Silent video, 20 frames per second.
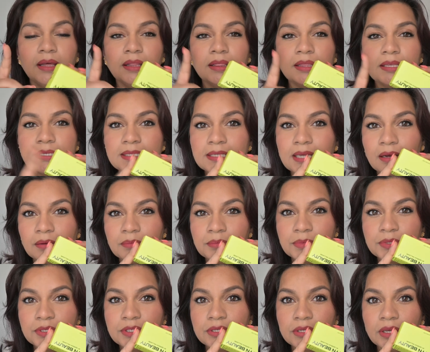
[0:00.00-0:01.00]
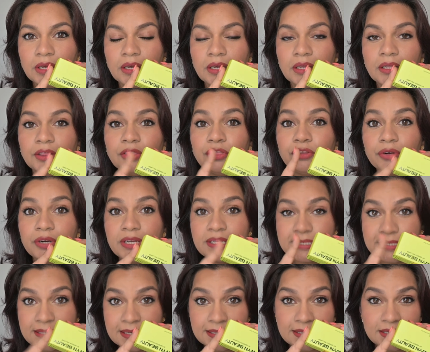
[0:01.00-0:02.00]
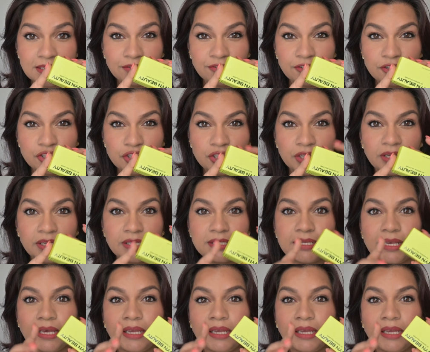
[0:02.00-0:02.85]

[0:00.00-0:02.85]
This comes in 36 different shades